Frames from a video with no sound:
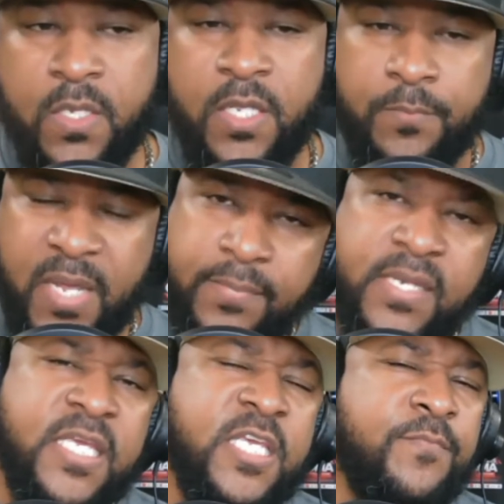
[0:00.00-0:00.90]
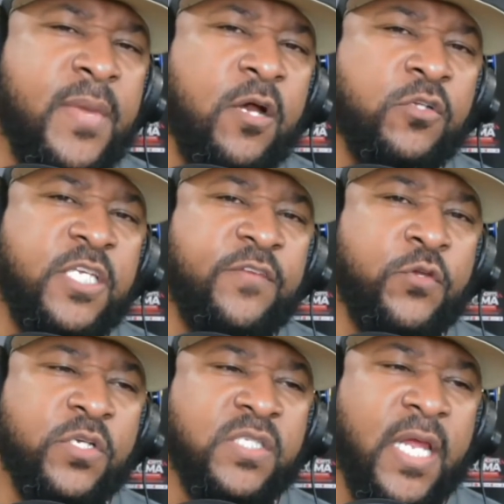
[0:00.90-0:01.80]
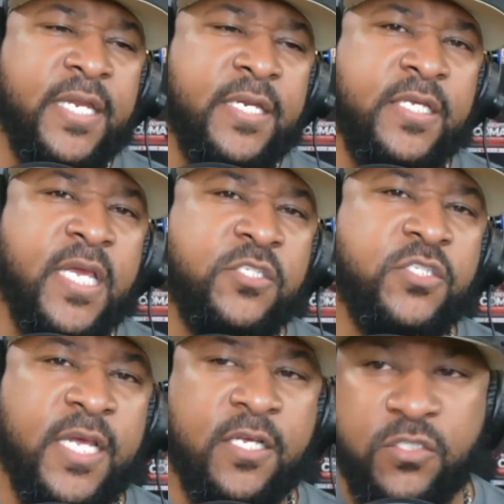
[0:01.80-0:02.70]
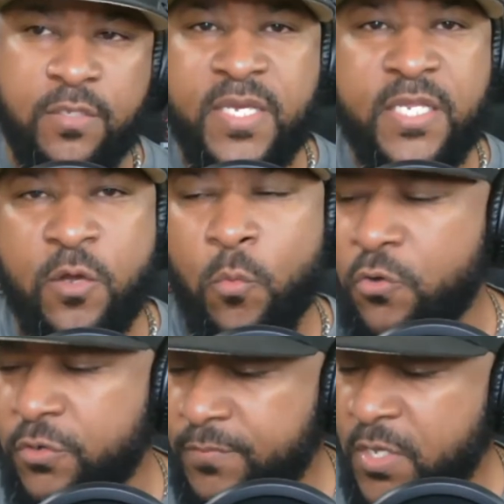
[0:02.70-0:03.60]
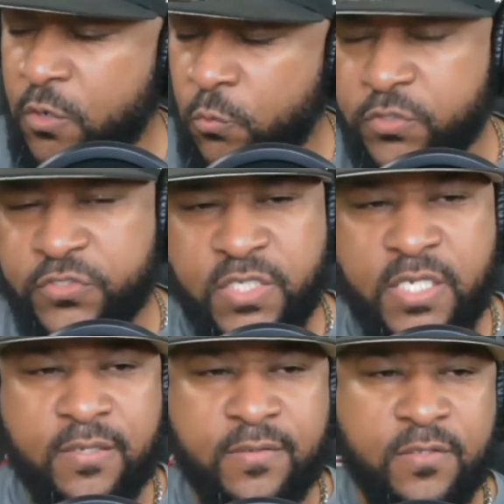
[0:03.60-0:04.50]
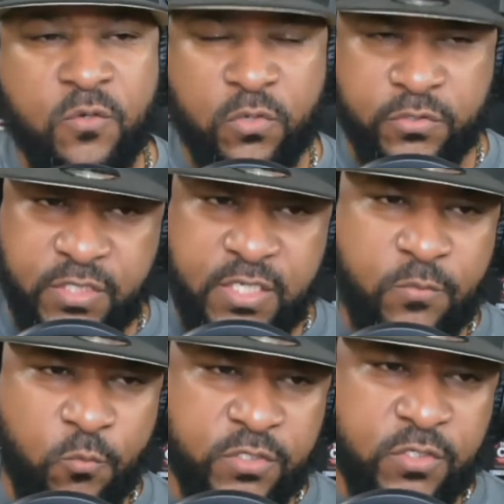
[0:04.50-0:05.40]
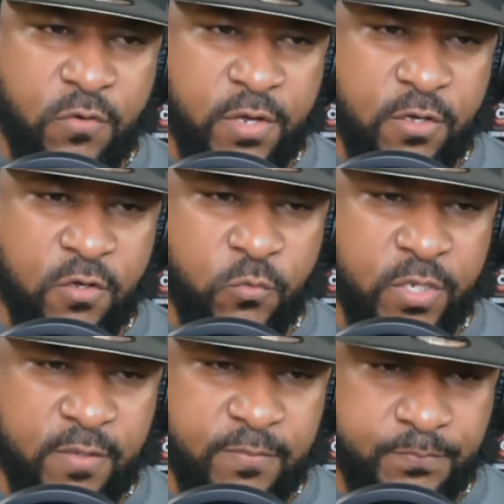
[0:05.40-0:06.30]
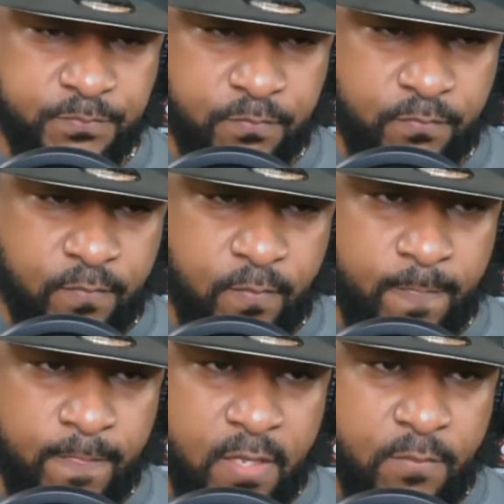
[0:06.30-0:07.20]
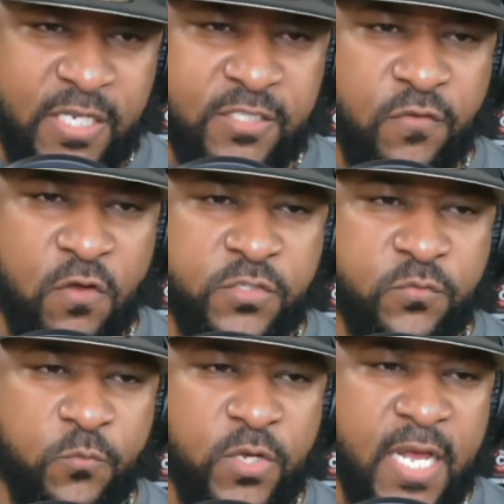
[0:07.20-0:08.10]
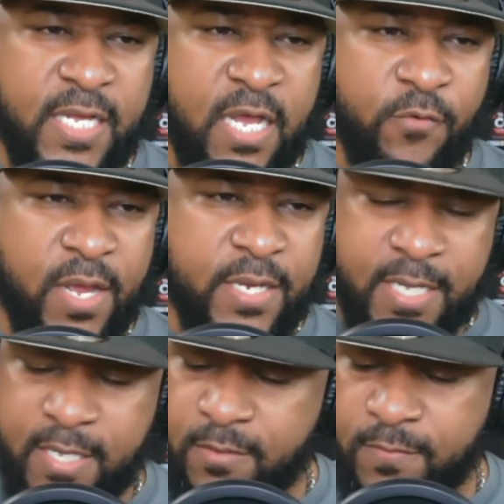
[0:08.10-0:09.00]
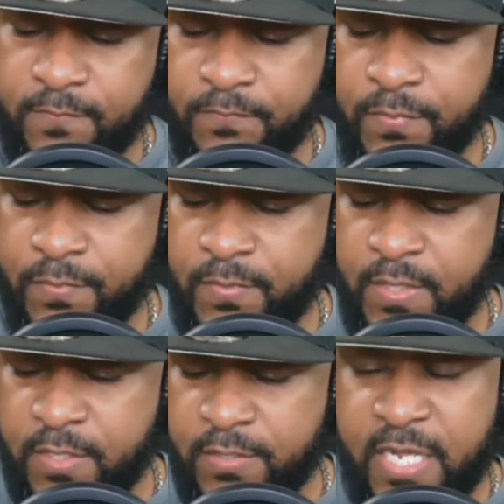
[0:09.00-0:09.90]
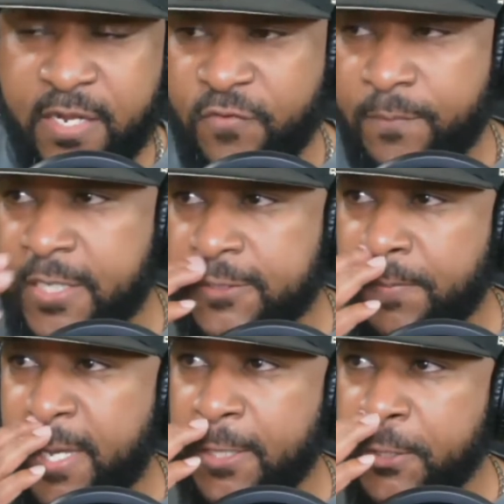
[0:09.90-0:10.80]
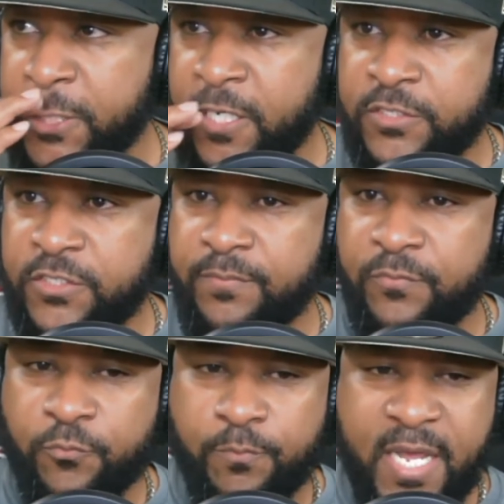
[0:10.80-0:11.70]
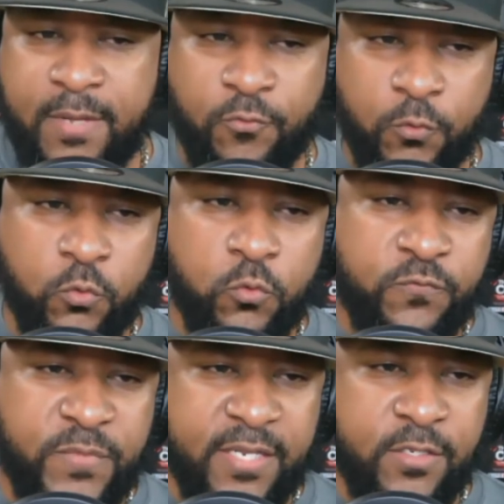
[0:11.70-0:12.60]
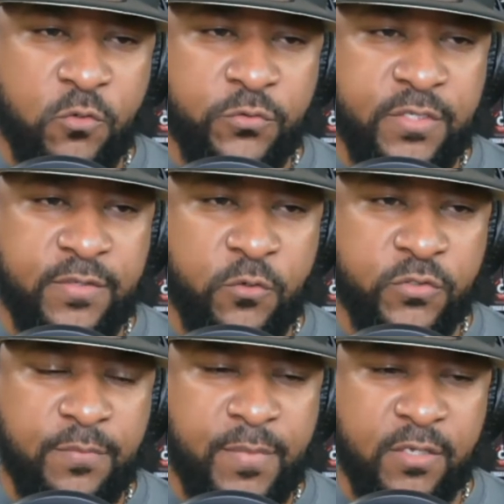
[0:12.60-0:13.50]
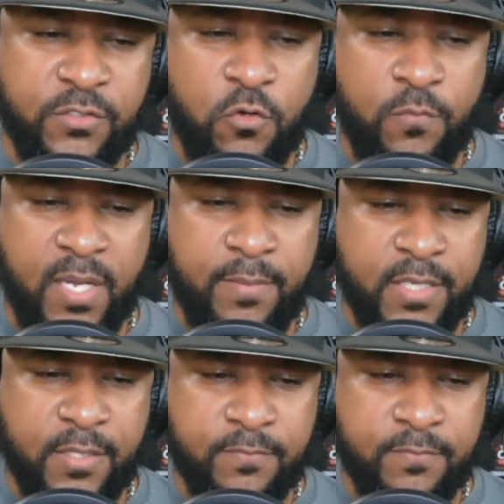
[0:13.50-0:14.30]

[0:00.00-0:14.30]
Maybe the emails give you a slight indication that, because the media want them. We'll see. We'll see what's going on with it. But as far as what I got right now, that information, man, the judge them might rule that those those emails go public.